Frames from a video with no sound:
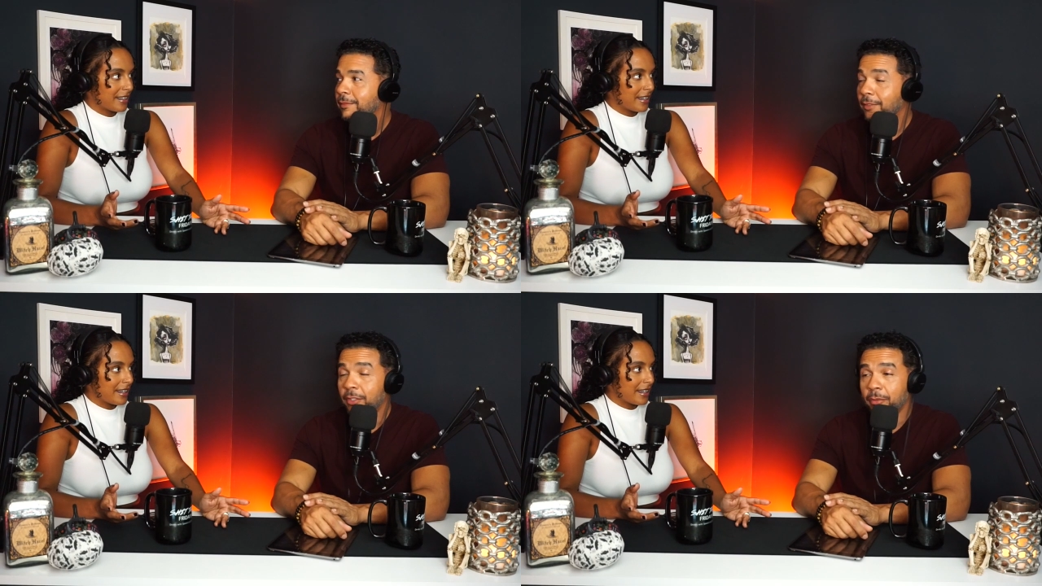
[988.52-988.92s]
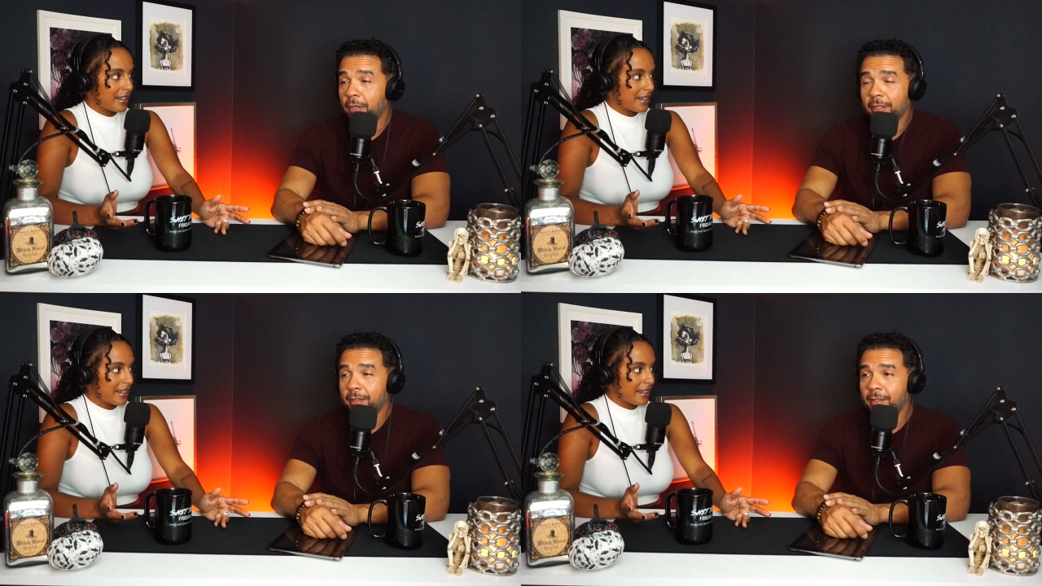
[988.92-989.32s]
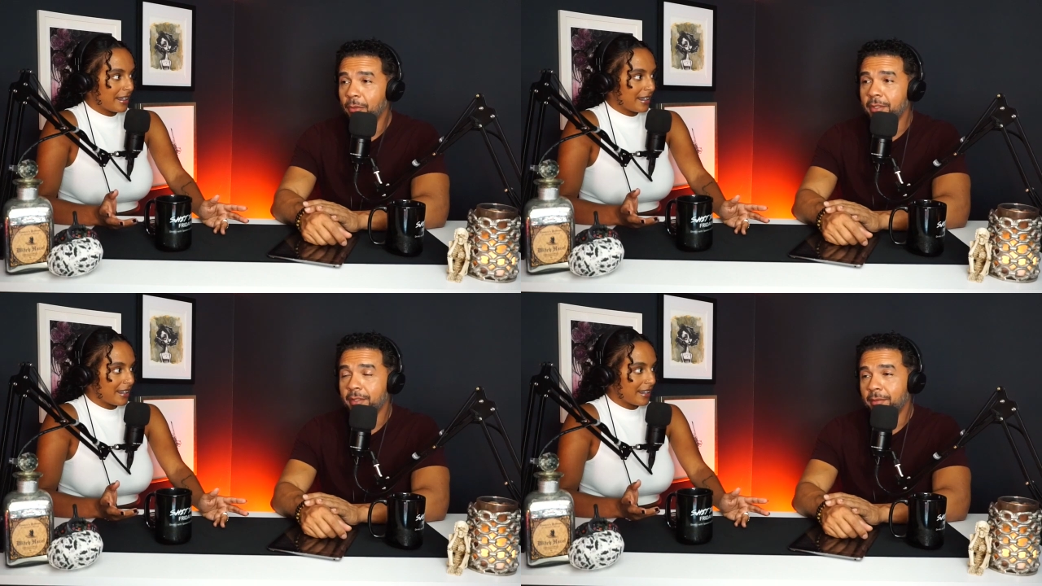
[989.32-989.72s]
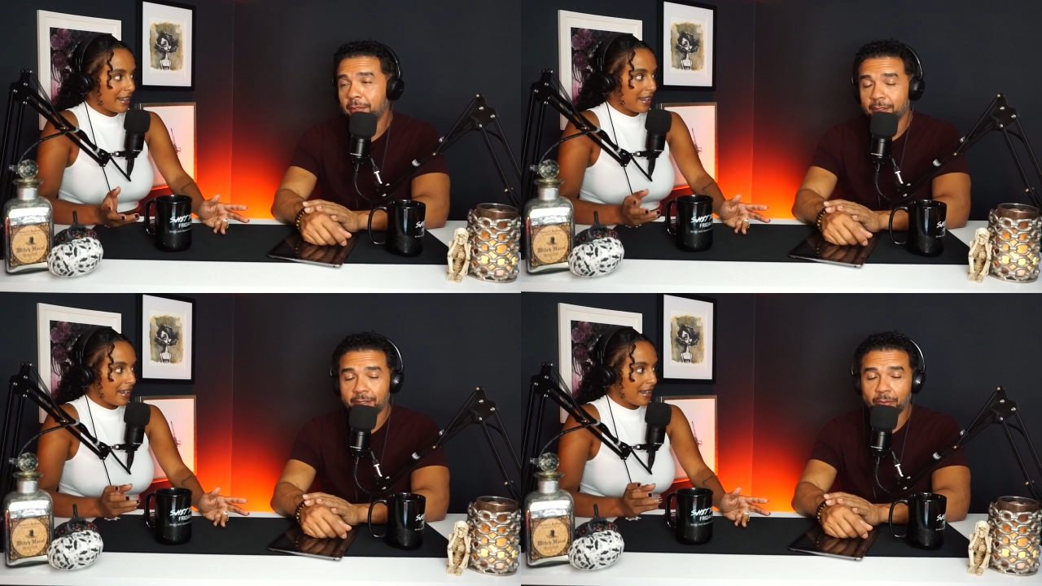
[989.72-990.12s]
Speaker 1: Yeah, you're right. There wasn't
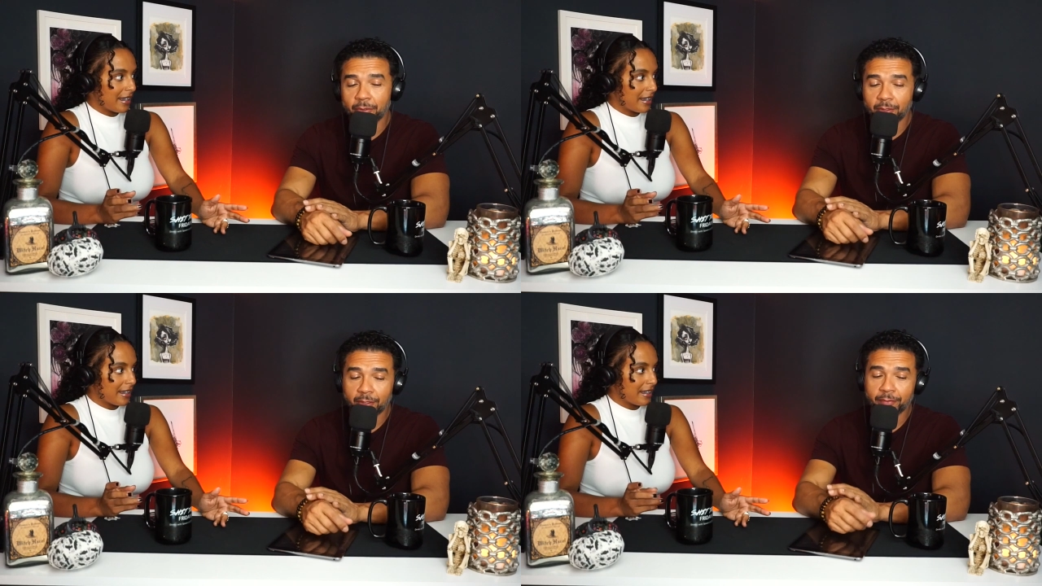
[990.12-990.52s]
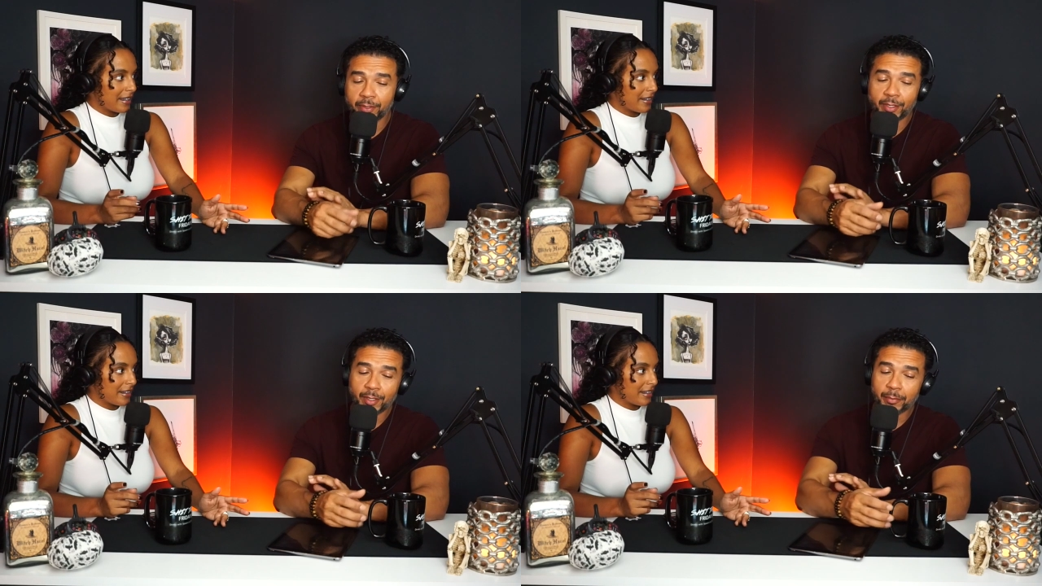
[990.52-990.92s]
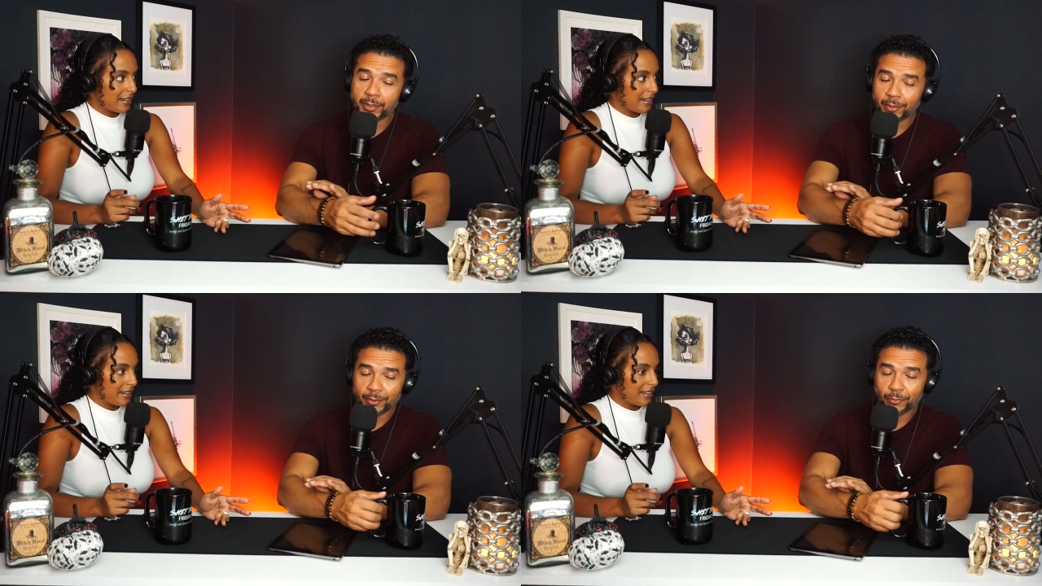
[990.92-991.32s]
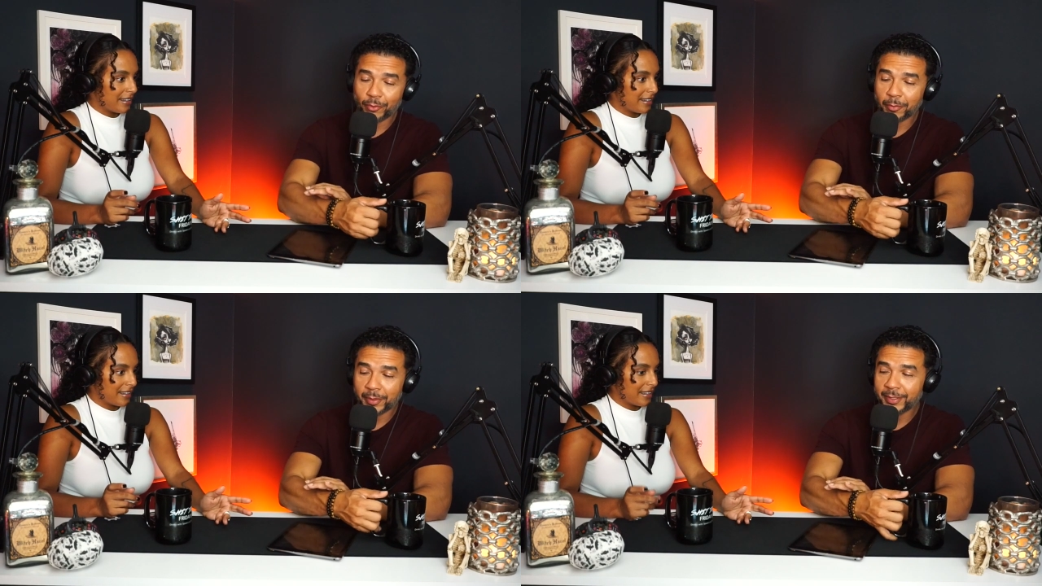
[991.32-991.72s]
because they were looking for nub in all the
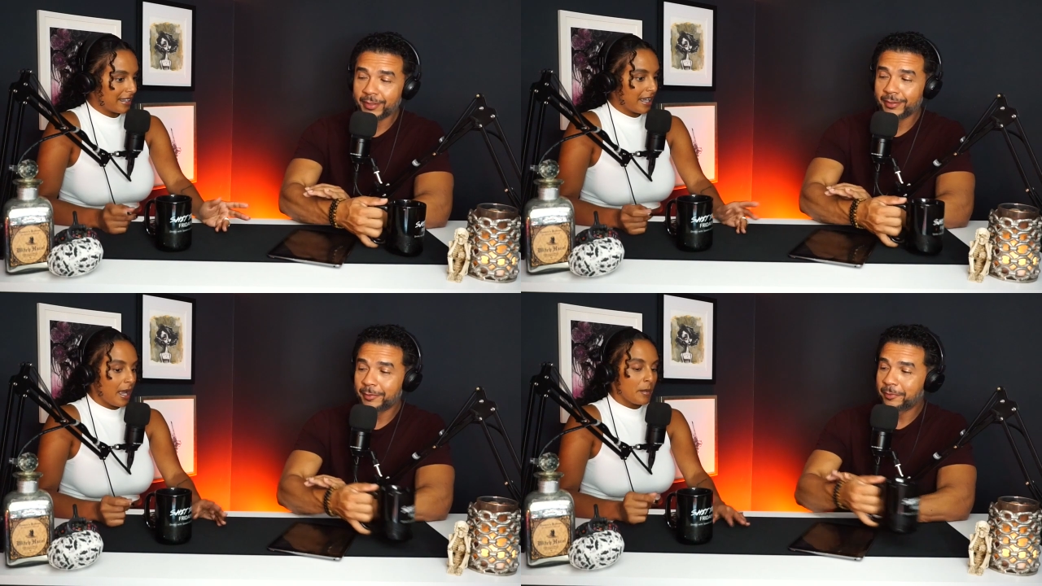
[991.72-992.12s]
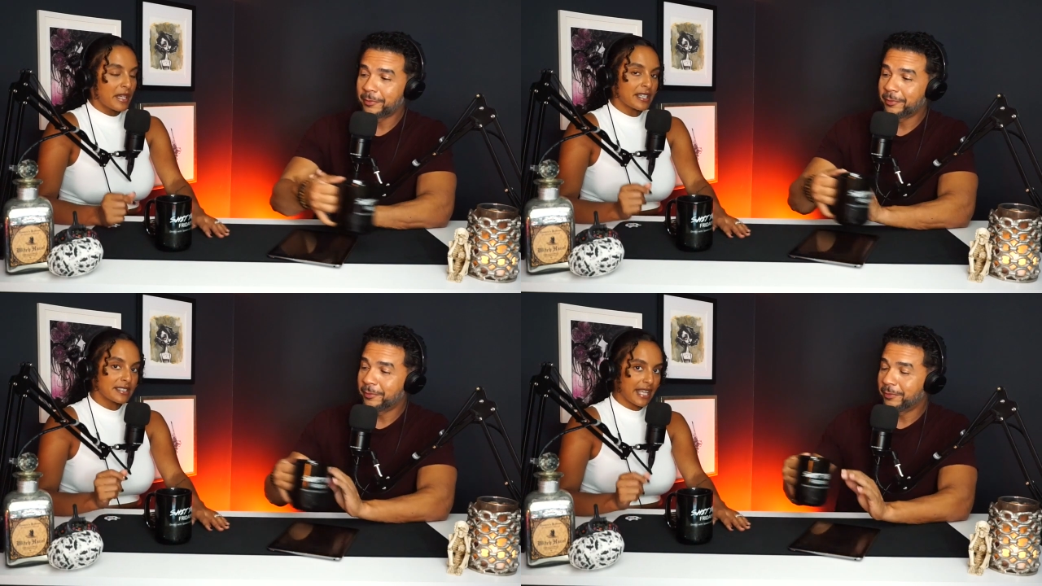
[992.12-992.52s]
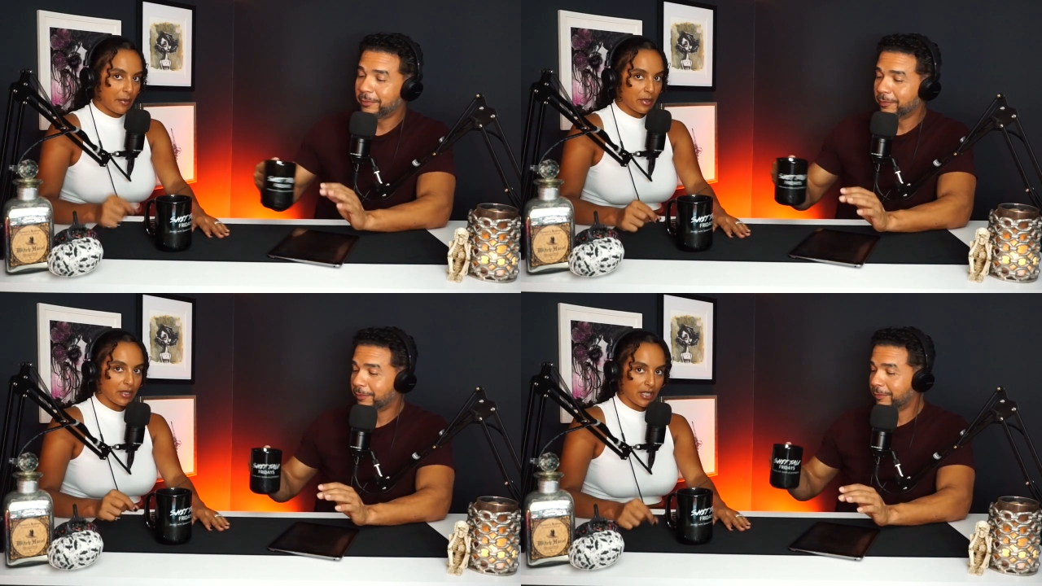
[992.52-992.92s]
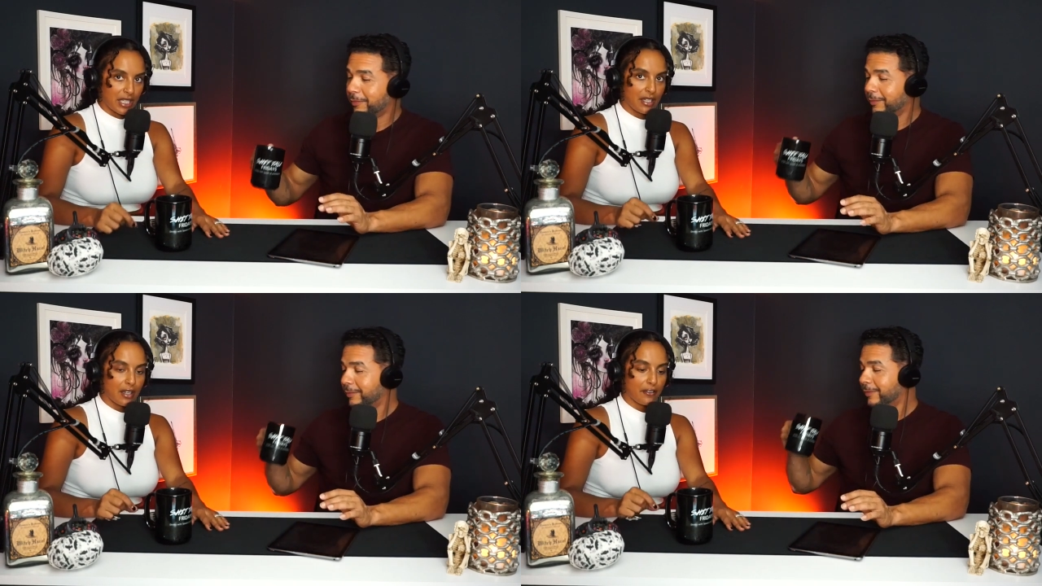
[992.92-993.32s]
wrong places.
Speaker 2: Because they were
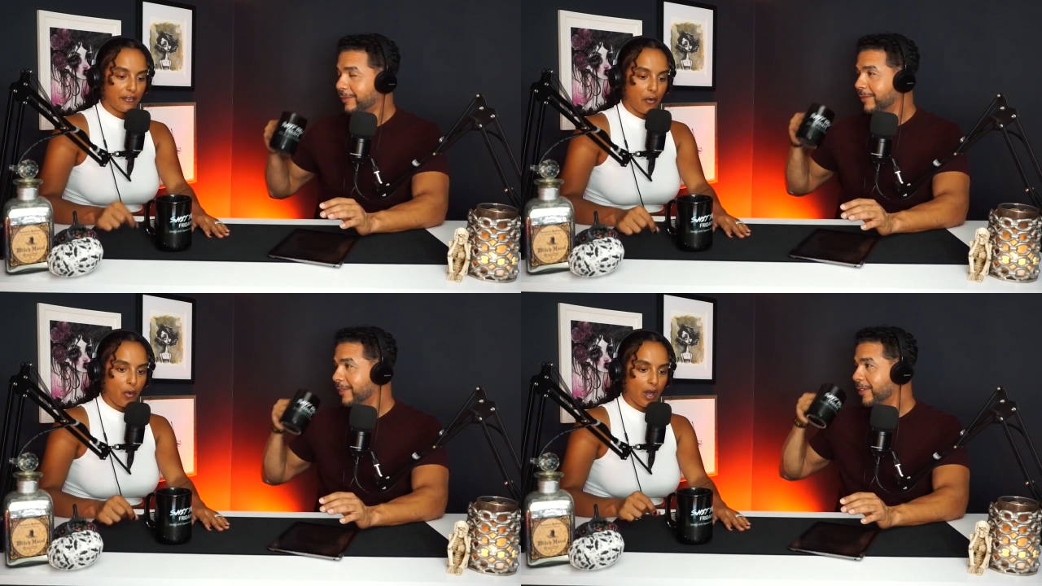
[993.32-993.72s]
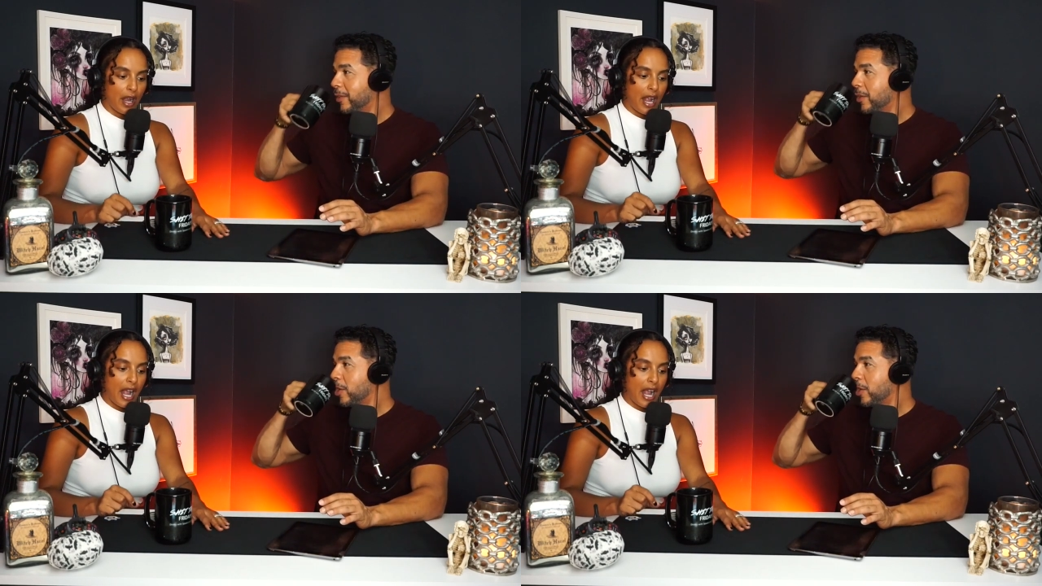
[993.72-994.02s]
looking for